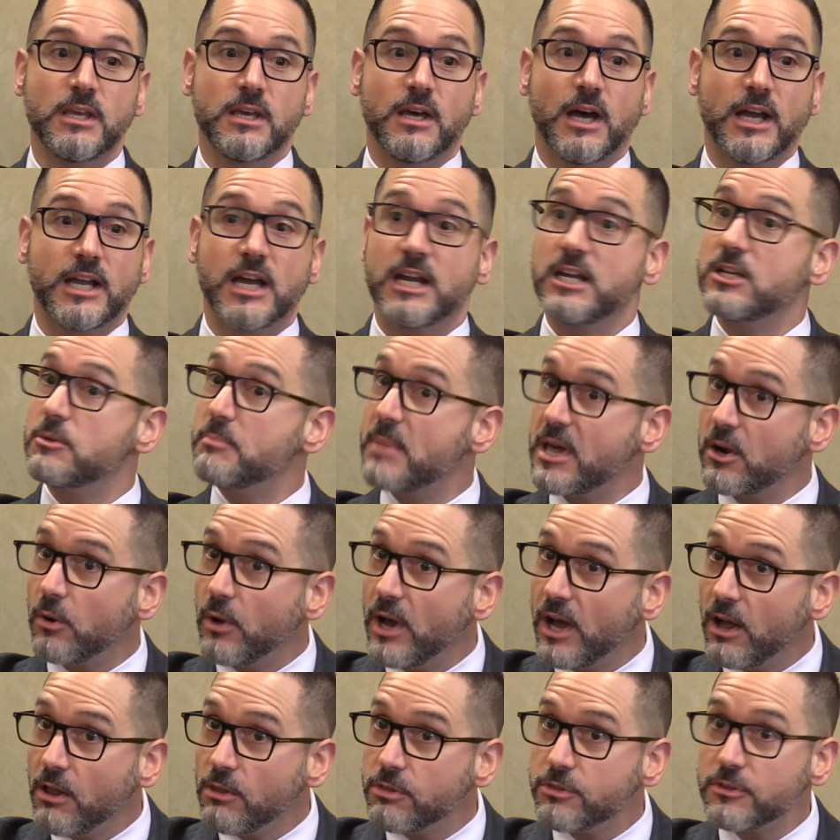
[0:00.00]
I got into mental
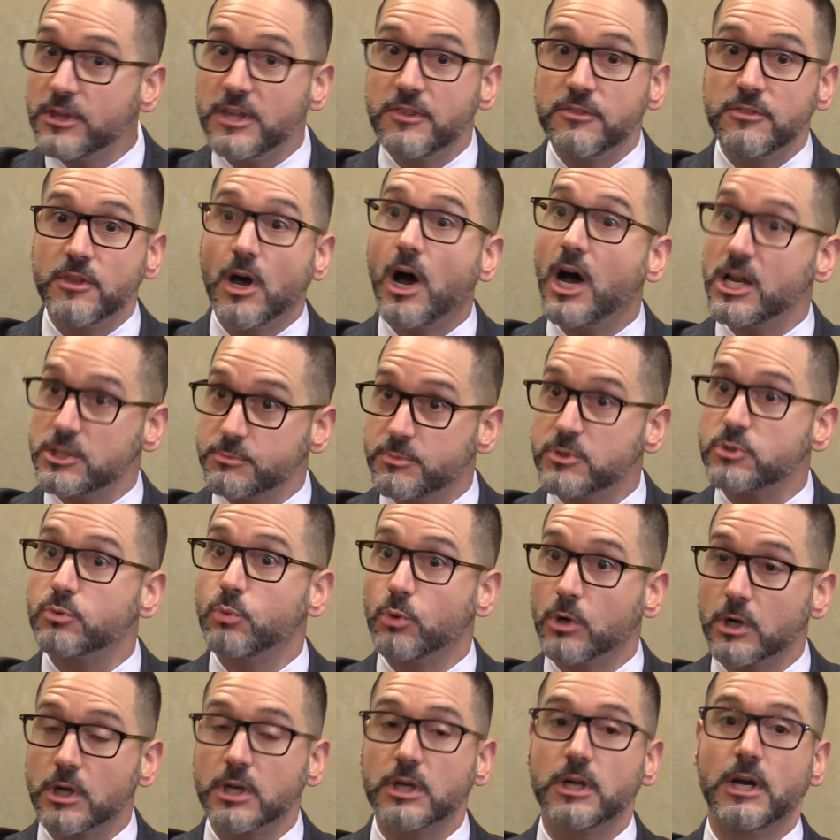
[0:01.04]
health and hospice
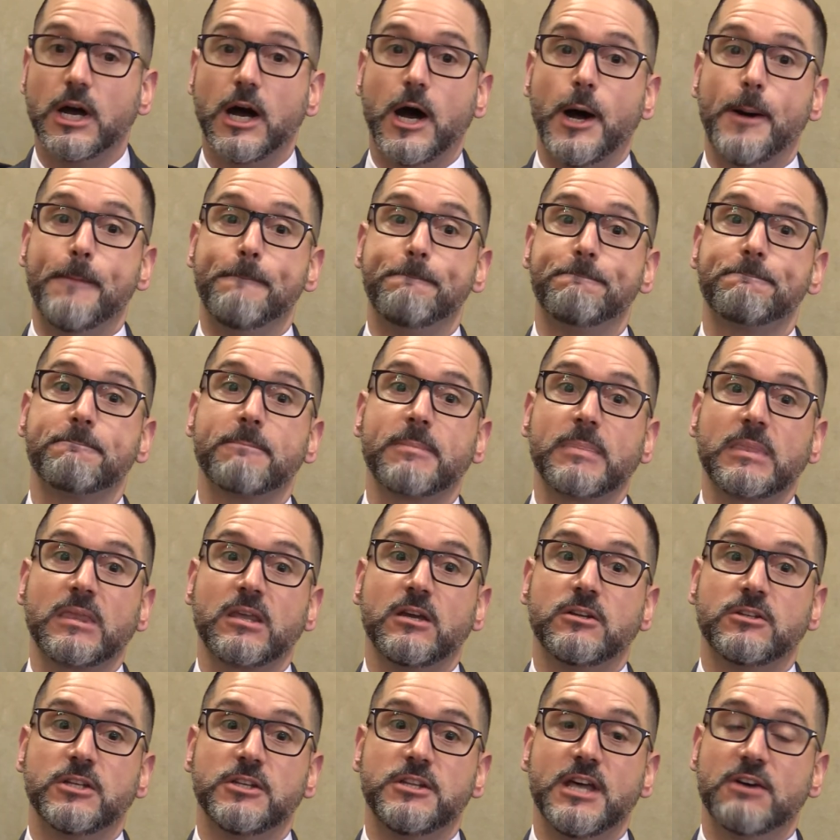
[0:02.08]
work.
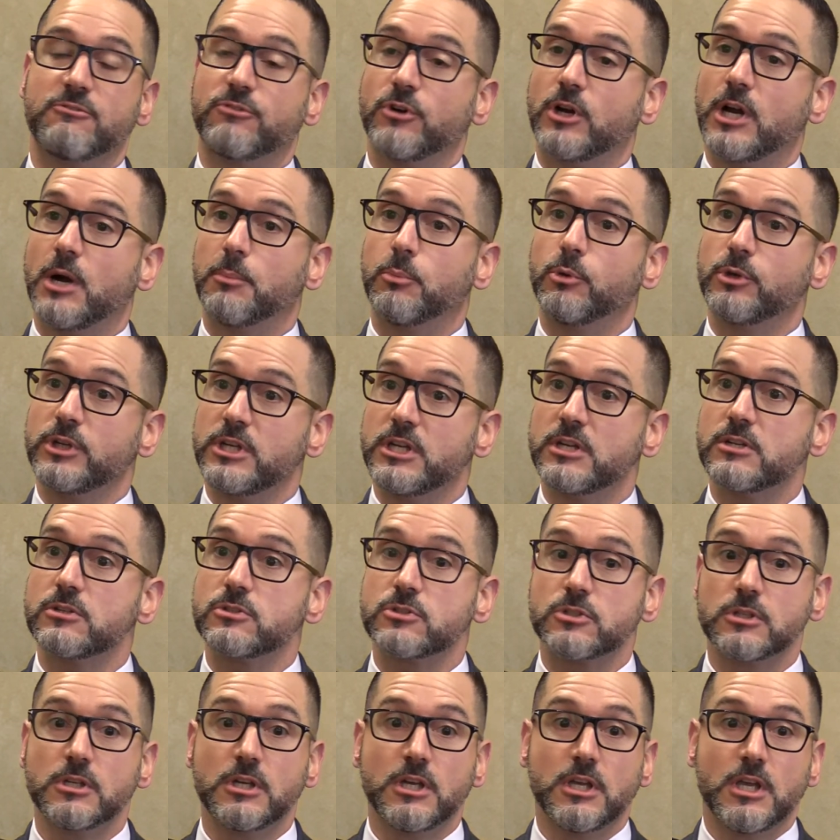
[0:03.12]
Did that for a couple of
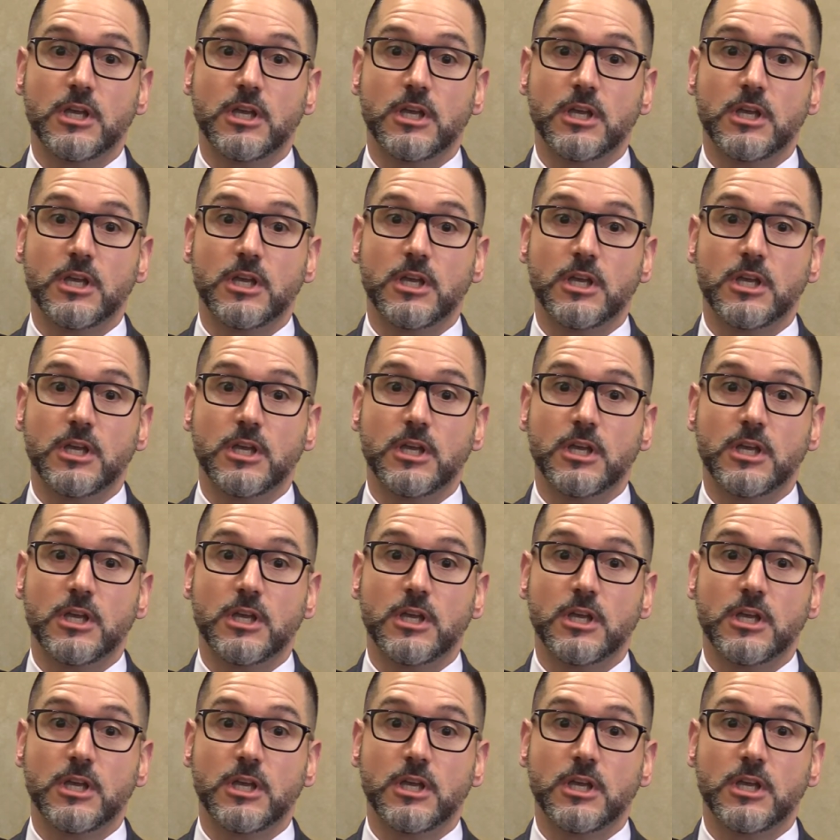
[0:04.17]
years.